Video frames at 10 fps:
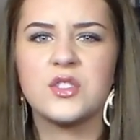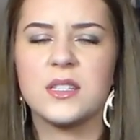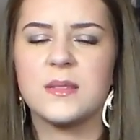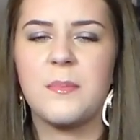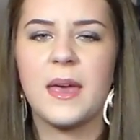
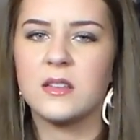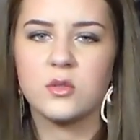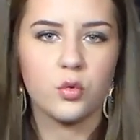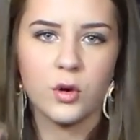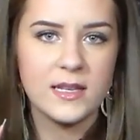just
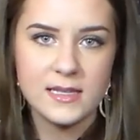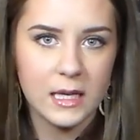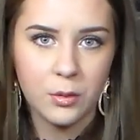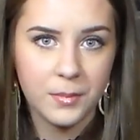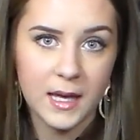makes
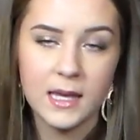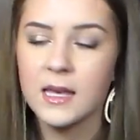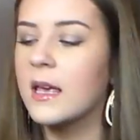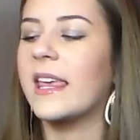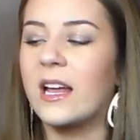greasy on me.
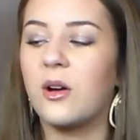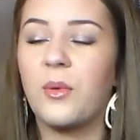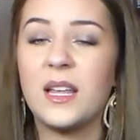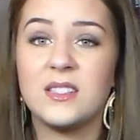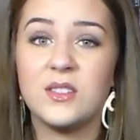I
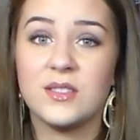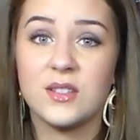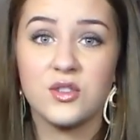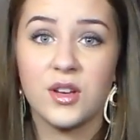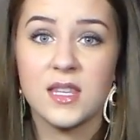cannot wait to
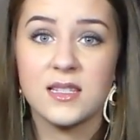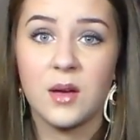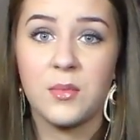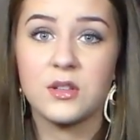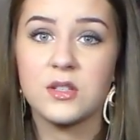use this during the
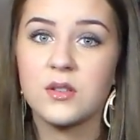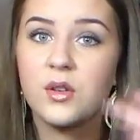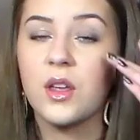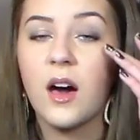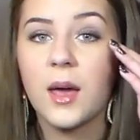summer, just
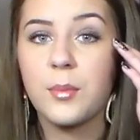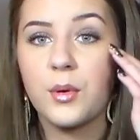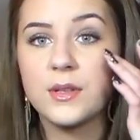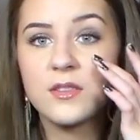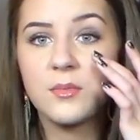on the high
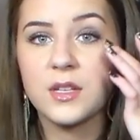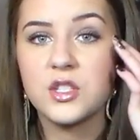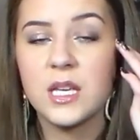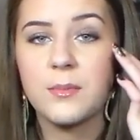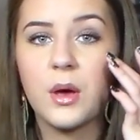points of my
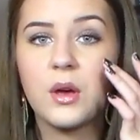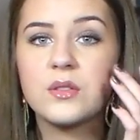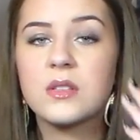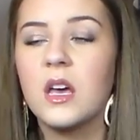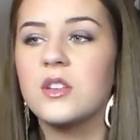
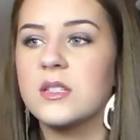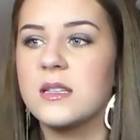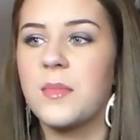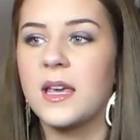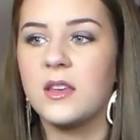cheekbones,
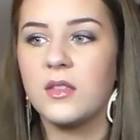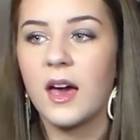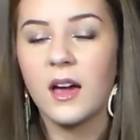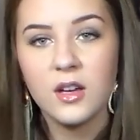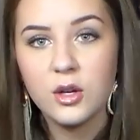just to make you
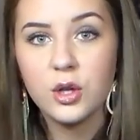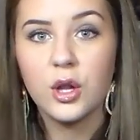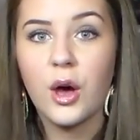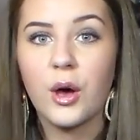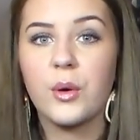that
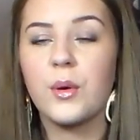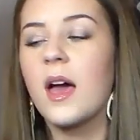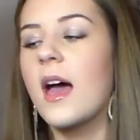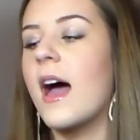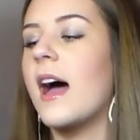glow,
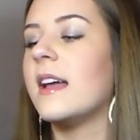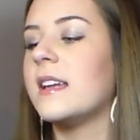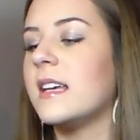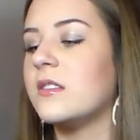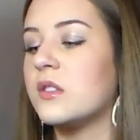
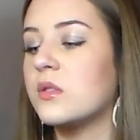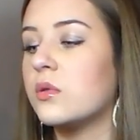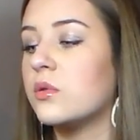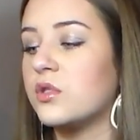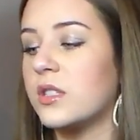and it's just
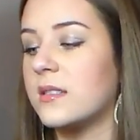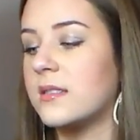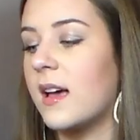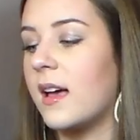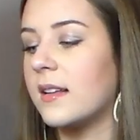
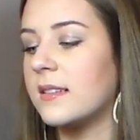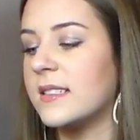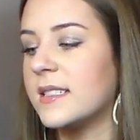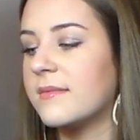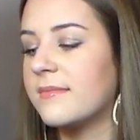gorgeous.
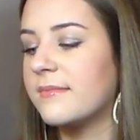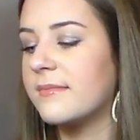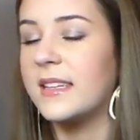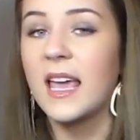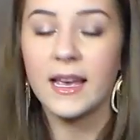And
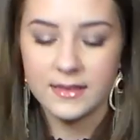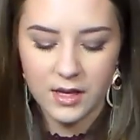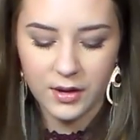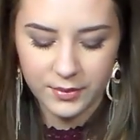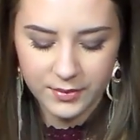yeah,
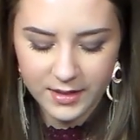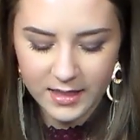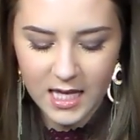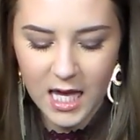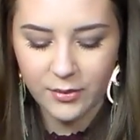so
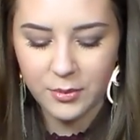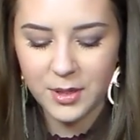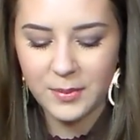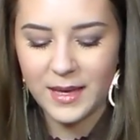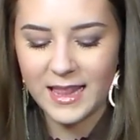if you
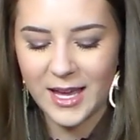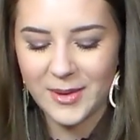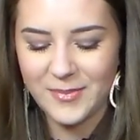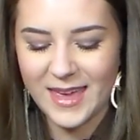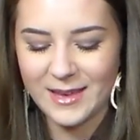want to be
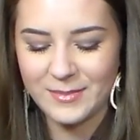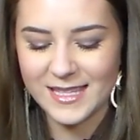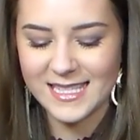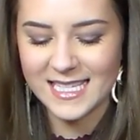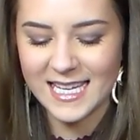like me and
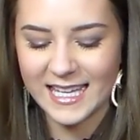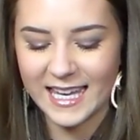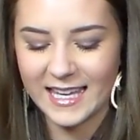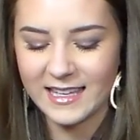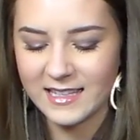be
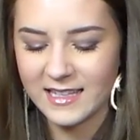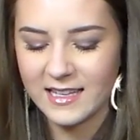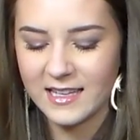sneaky,